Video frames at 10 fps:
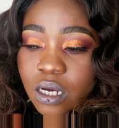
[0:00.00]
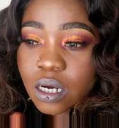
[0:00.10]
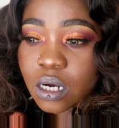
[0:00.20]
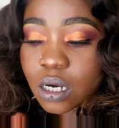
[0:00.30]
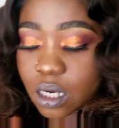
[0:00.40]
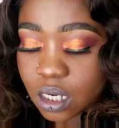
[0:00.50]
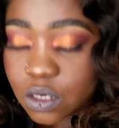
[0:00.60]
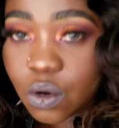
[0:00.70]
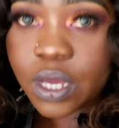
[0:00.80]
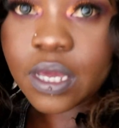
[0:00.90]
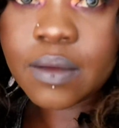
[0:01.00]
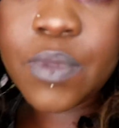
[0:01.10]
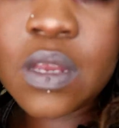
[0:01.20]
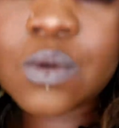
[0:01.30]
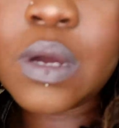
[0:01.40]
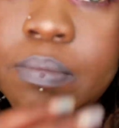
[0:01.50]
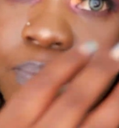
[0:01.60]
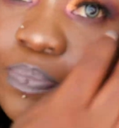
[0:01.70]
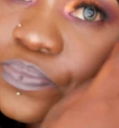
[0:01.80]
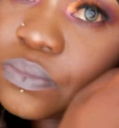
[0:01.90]
oh annoying anyway
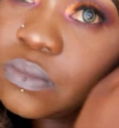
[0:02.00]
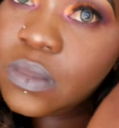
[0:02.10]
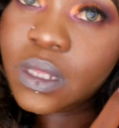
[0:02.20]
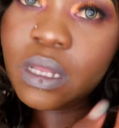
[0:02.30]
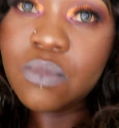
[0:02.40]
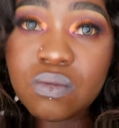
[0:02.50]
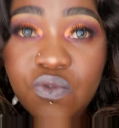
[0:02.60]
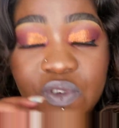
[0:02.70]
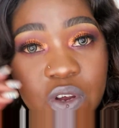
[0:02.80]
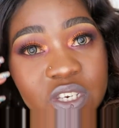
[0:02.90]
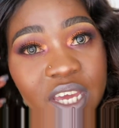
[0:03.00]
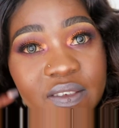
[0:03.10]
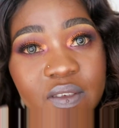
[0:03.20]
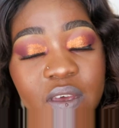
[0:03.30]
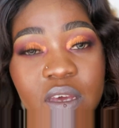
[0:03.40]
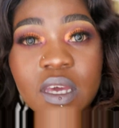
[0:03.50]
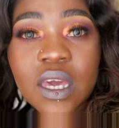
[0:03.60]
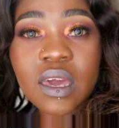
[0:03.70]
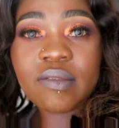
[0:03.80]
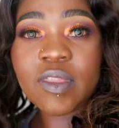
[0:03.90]
let me remove the contacts
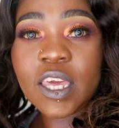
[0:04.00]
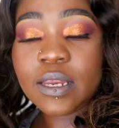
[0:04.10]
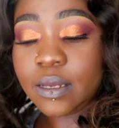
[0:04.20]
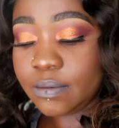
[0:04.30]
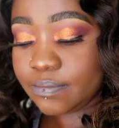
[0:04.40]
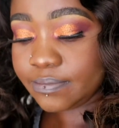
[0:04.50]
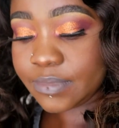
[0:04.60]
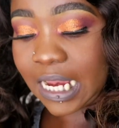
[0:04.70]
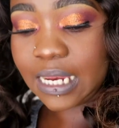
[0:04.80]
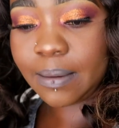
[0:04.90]
and then clean